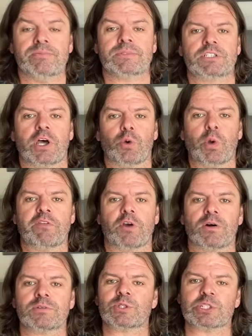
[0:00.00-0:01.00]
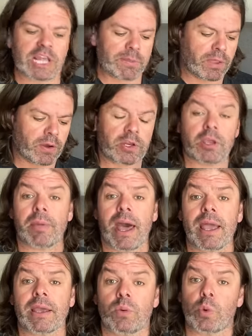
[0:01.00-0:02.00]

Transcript: So we've got sleeping on your back.